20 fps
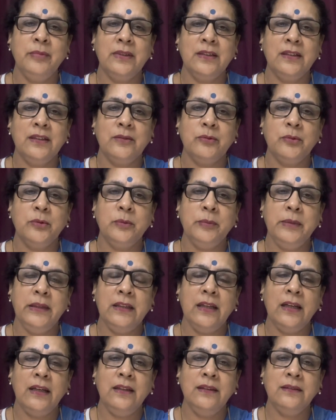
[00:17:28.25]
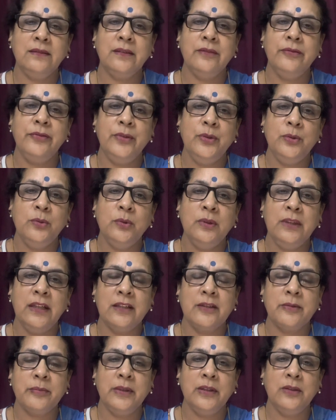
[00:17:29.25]
but it would be nice if you
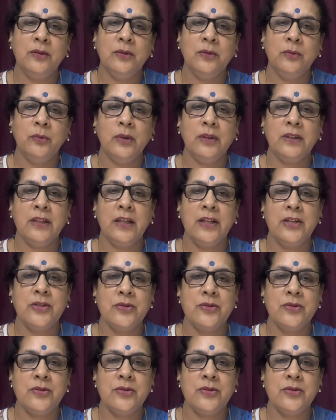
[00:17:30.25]
let me know what I